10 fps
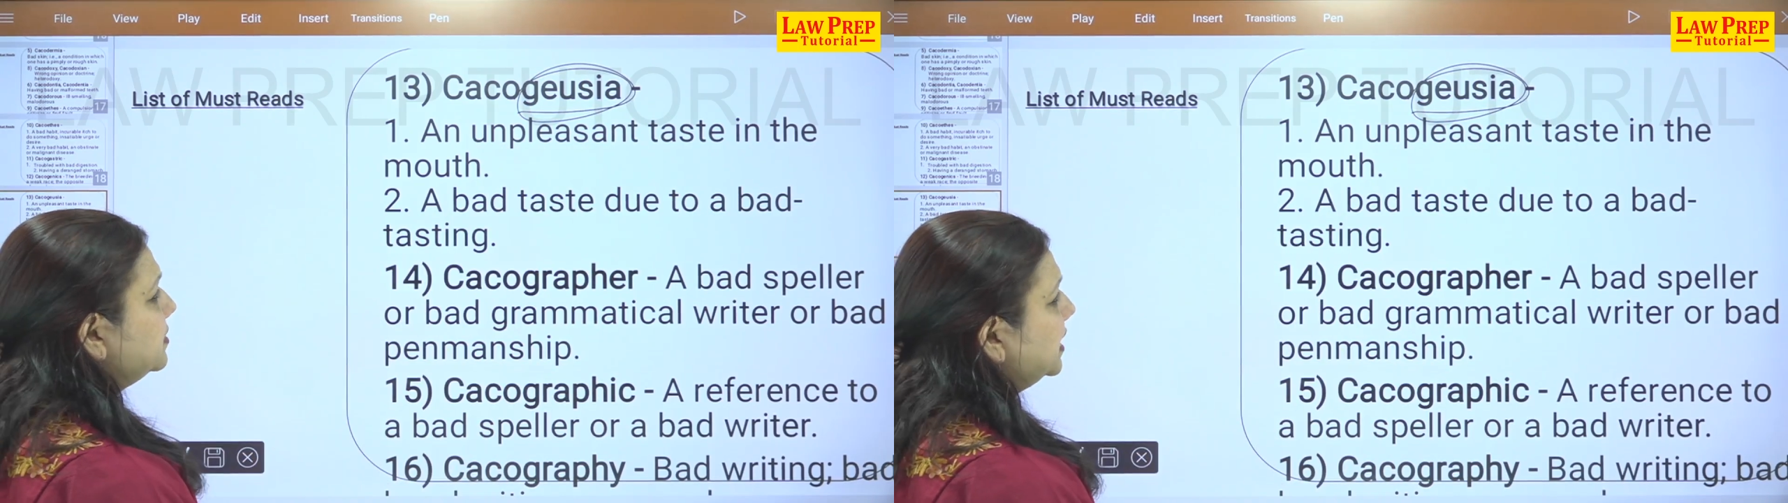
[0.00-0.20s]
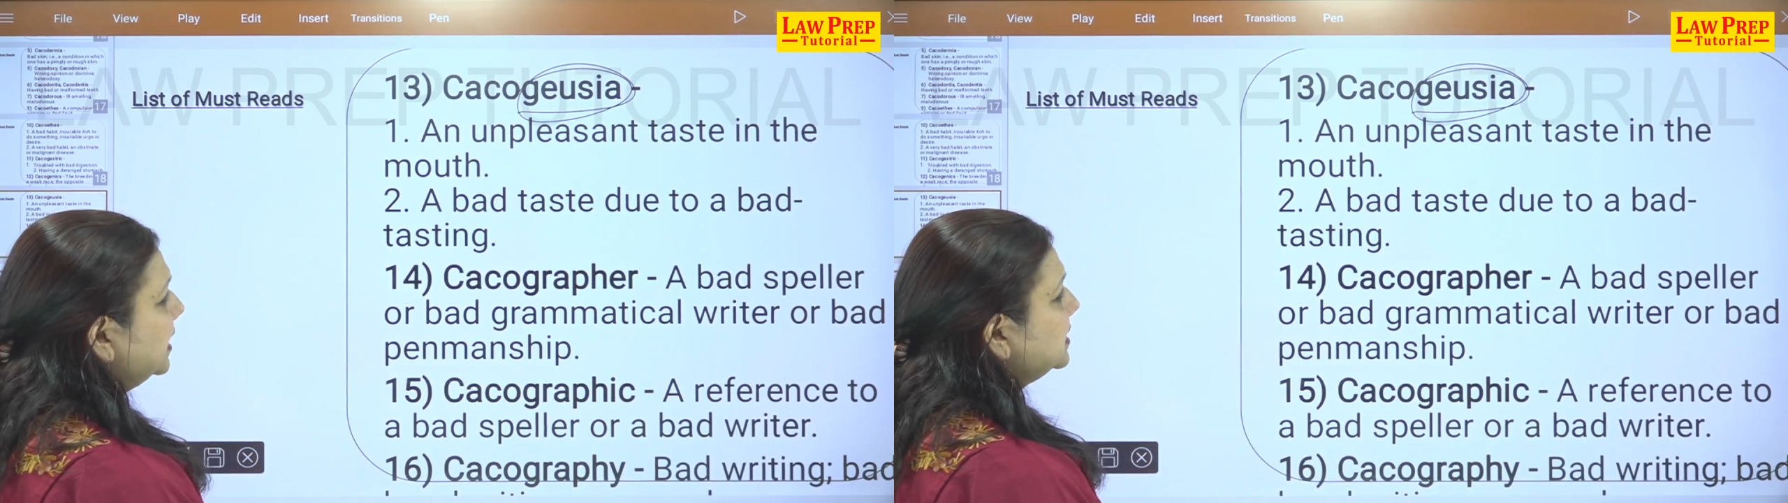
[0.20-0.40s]

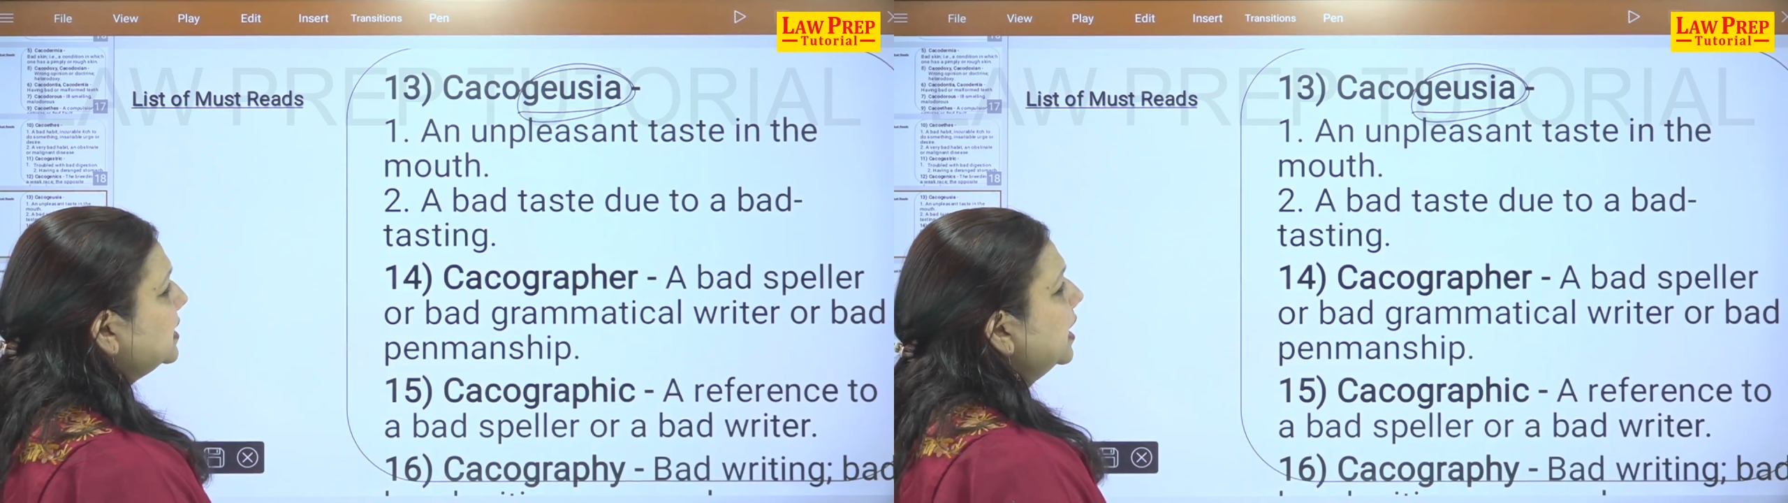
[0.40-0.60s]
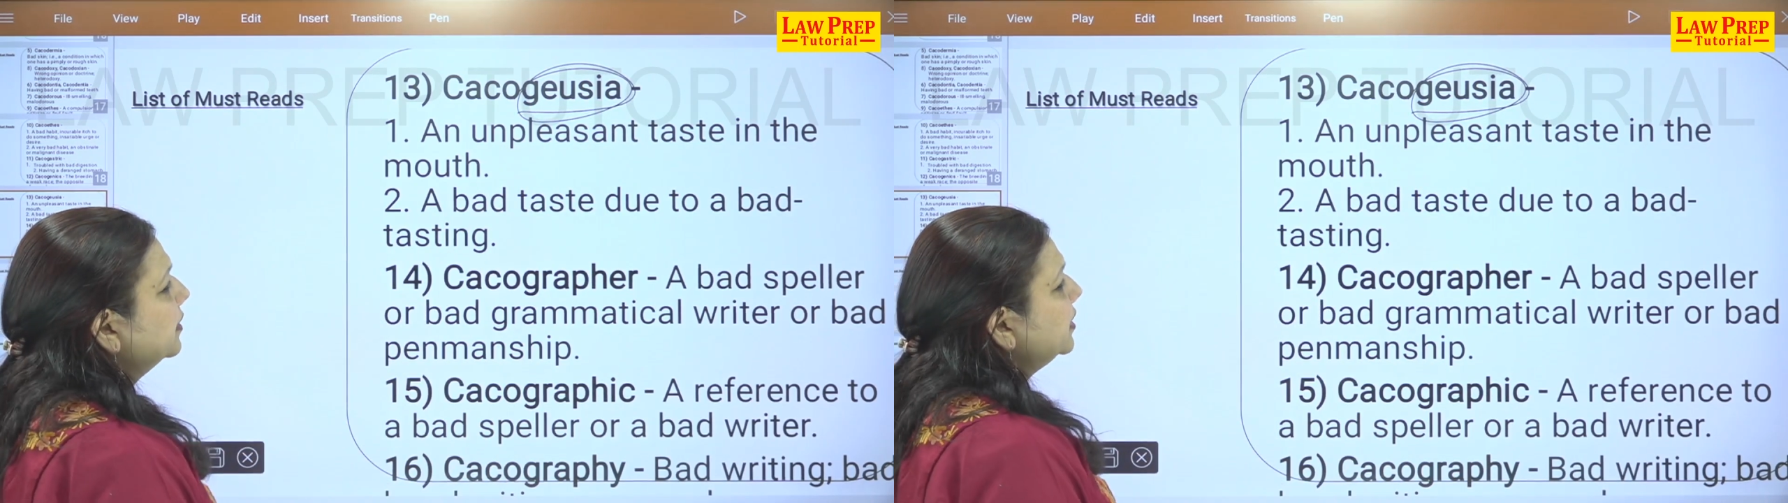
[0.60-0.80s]
taste,
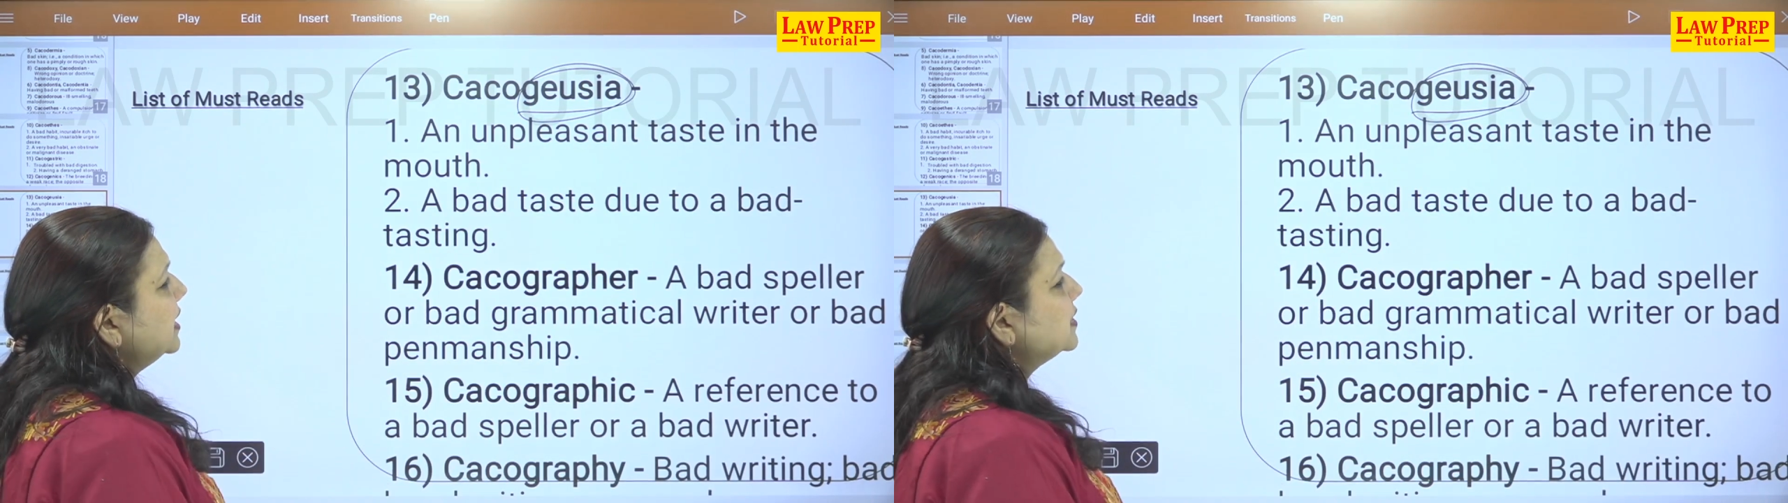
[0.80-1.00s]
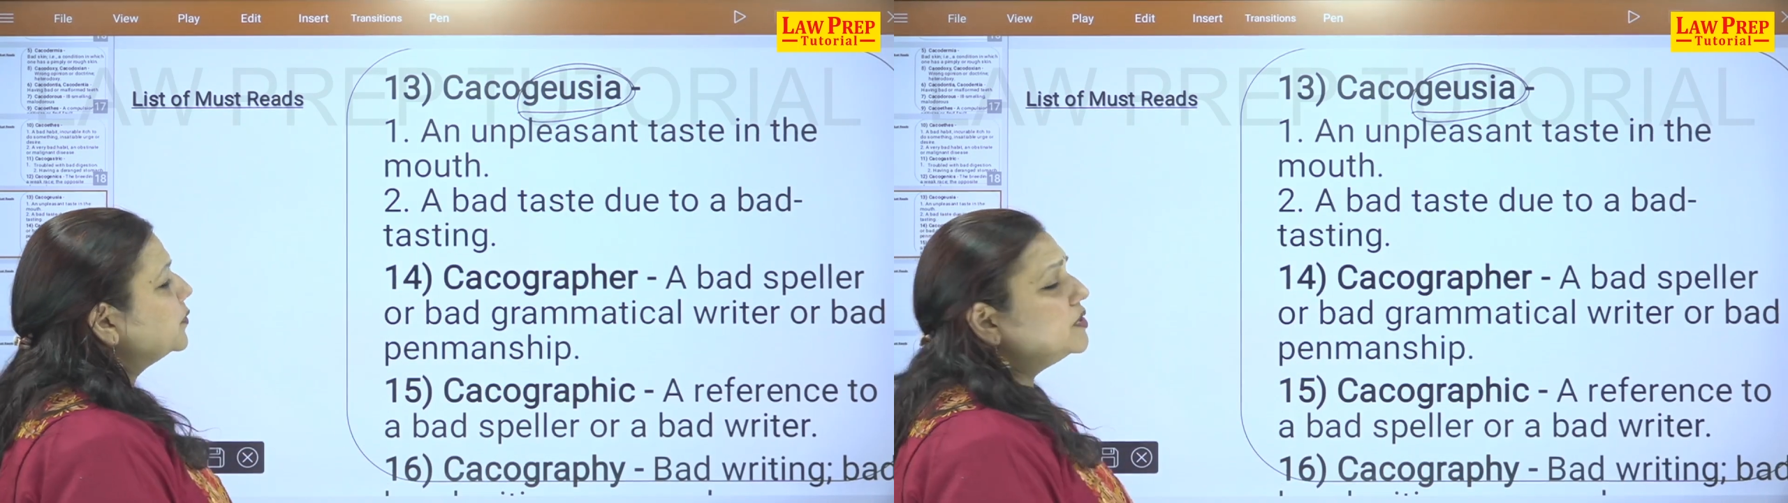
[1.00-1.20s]

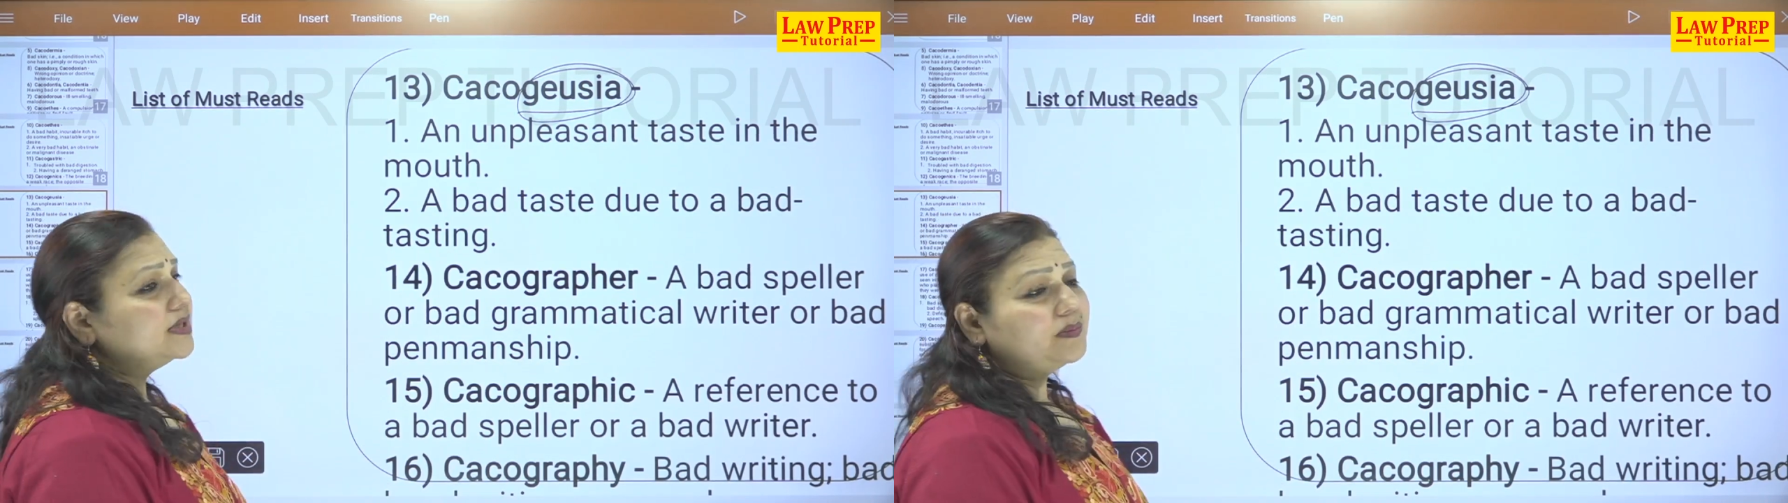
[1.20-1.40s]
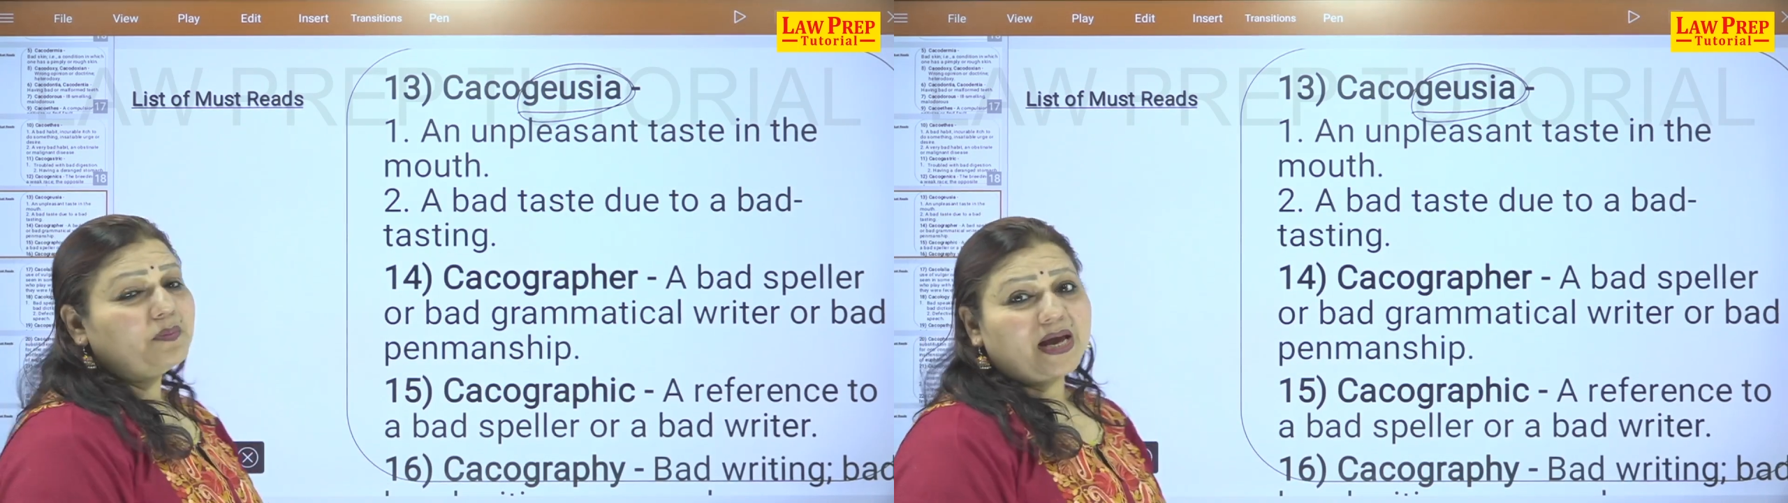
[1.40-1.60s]
taste which
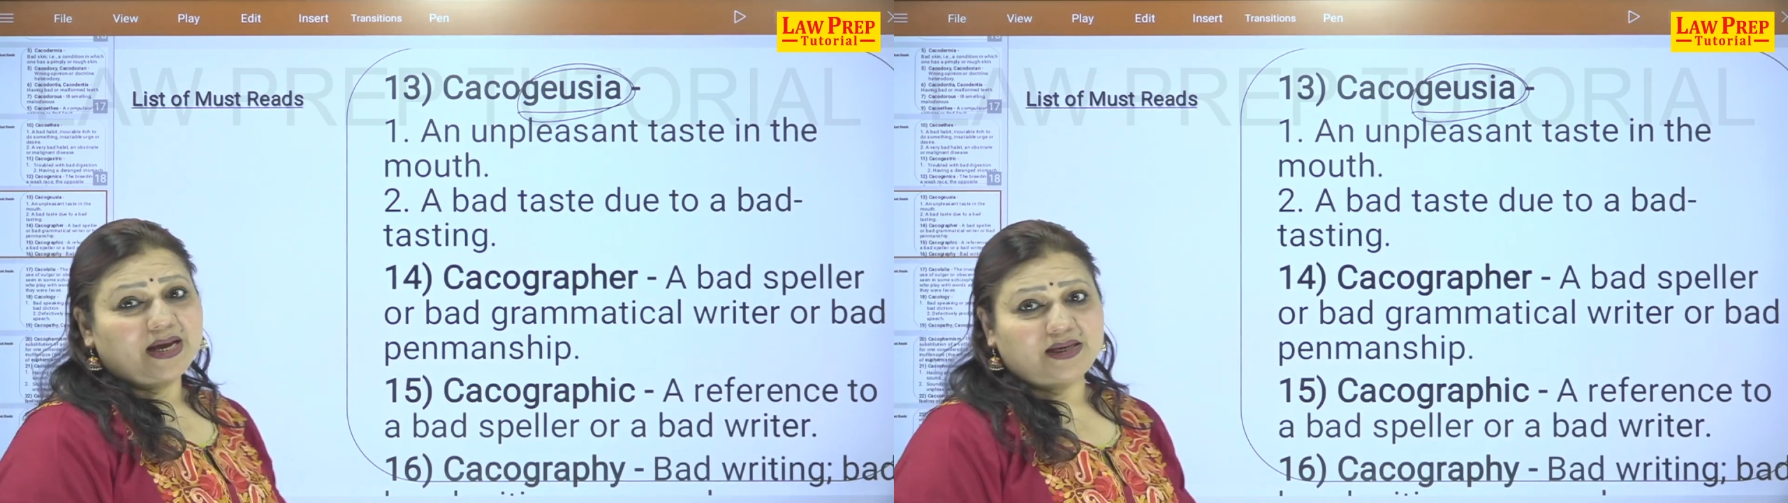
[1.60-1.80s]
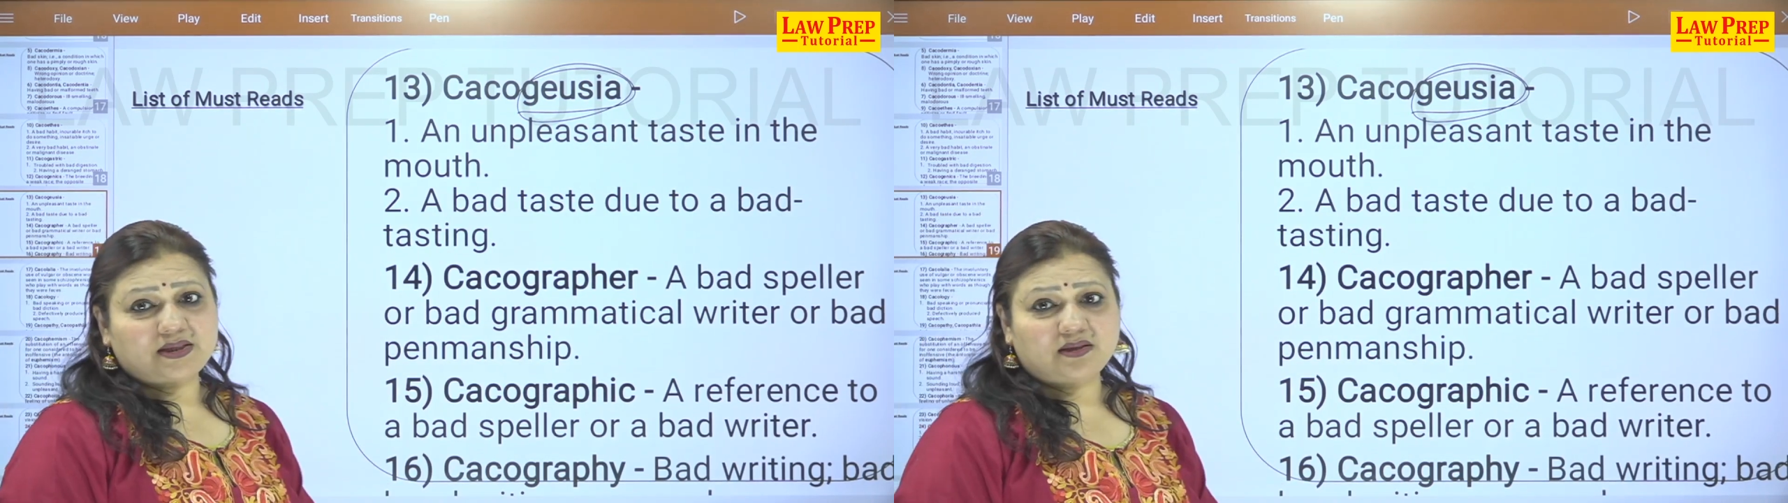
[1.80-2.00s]
is bad.